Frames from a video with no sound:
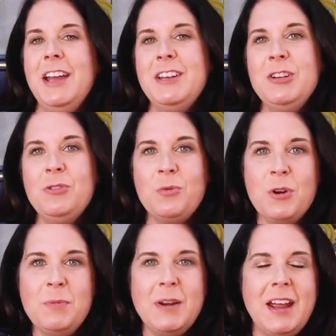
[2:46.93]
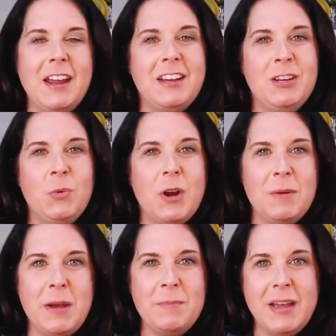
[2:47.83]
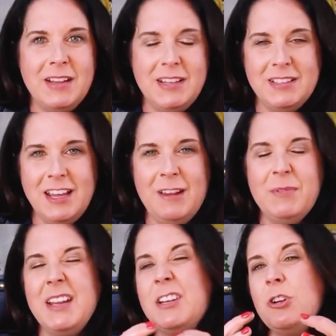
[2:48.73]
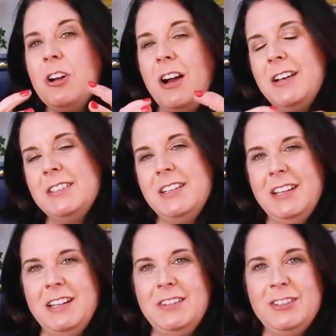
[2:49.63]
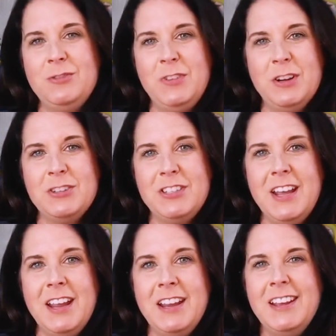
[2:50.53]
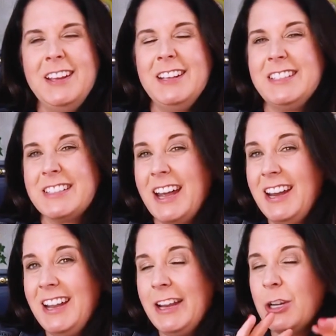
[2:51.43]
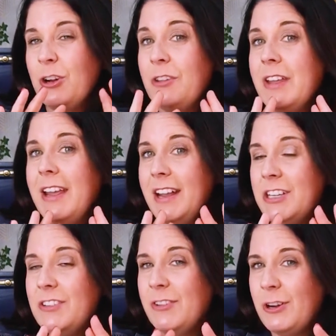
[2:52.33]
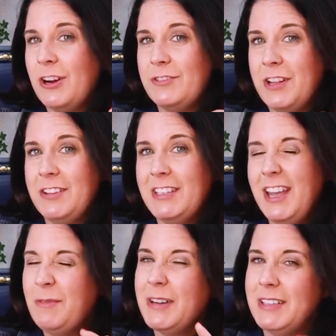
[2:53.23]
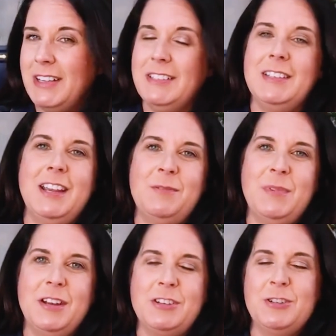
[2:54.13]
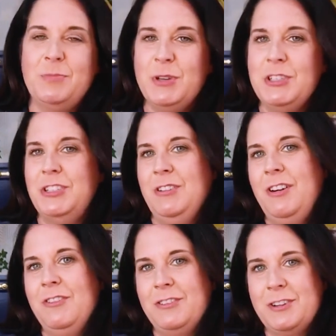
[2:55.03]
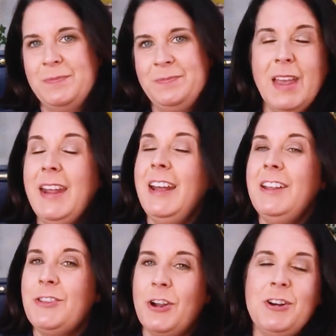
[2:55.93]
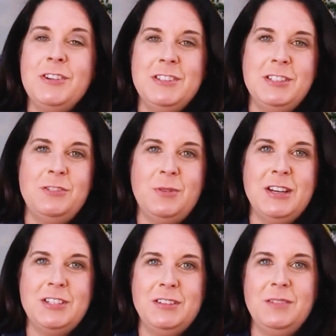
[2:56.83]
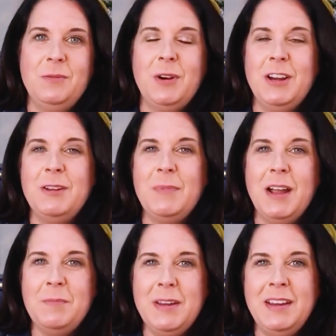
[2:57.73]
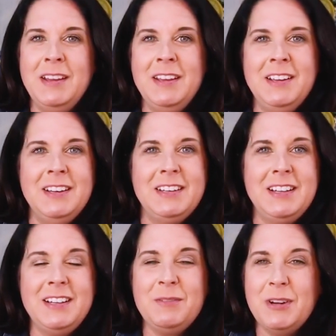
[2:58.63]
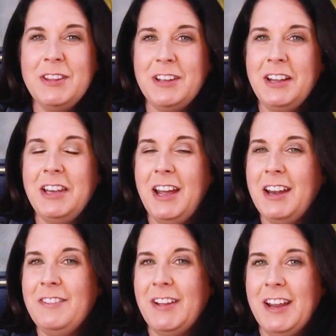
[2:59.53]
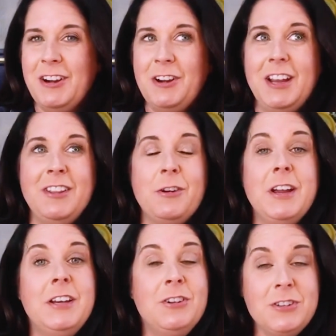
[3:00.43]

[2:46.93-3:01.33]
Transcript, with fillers: and you ruminate and you worry about bad things happening, and you're constantly in this fear state. It's kind of like you're on the edge of your nerves all the time, and it doesn't take much to push you over and a third situation where you might be dealing with a lot of anger either in